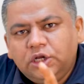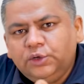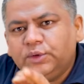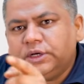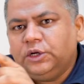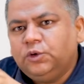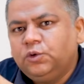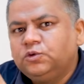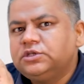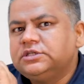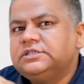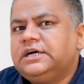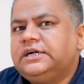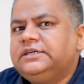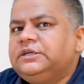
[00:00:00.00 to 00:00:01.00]
you can lose
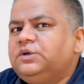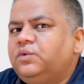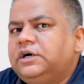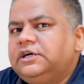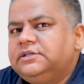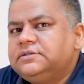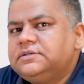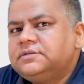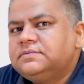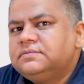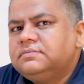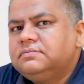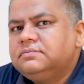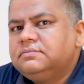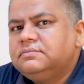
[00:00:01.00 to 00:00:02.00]
is that advance.
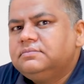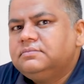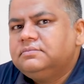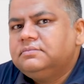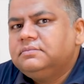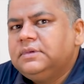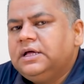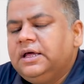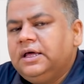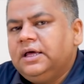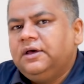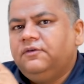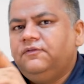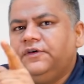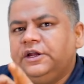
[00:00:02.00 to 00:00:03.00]

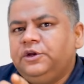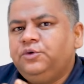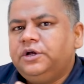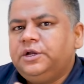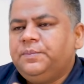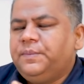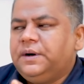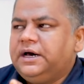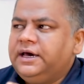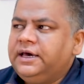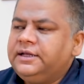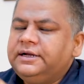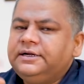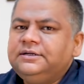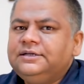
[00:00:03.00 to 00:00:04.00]
When you are a
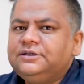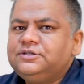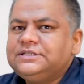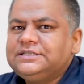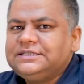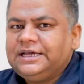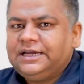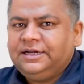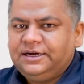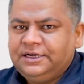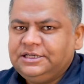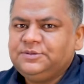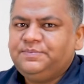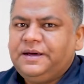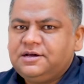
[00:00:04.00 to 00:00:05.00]
buyer and your seller
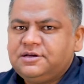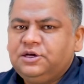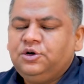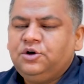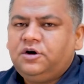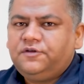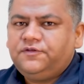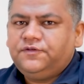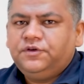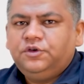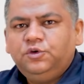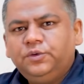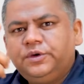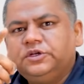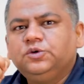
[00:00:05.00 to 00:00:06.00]
is backing off,
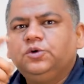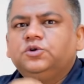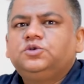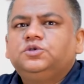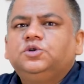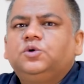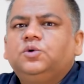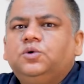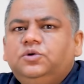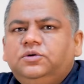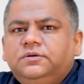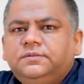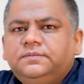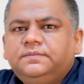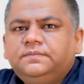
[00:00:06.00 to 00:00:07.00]
you can go to the
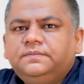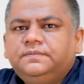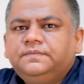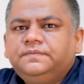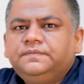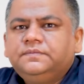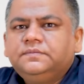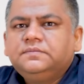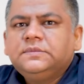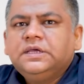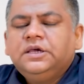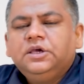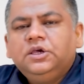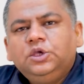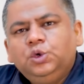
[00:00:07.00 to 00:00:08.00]
court.
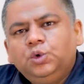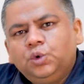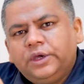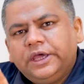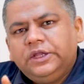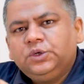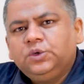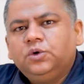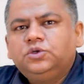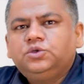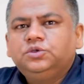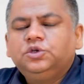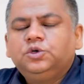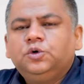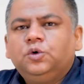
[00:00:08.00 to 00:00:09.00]
You can go
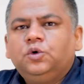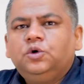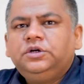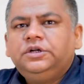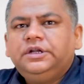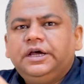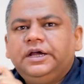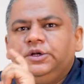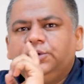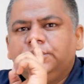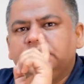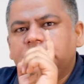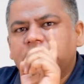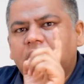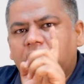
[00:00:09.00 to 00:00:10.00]
to the court and you
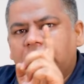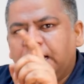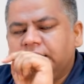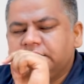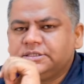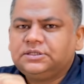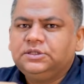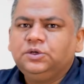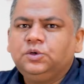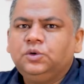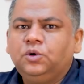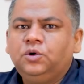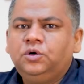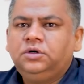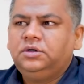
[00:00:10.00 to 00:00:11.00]
can ask the
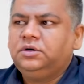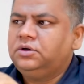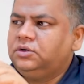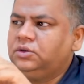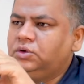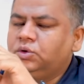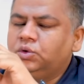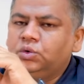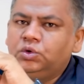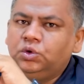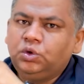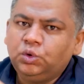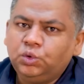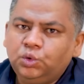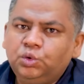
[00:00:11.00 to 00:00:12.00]
court
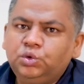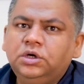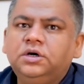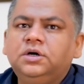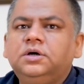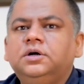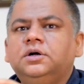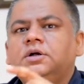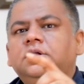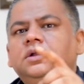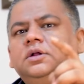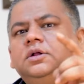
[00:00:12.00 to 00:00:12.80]
to do the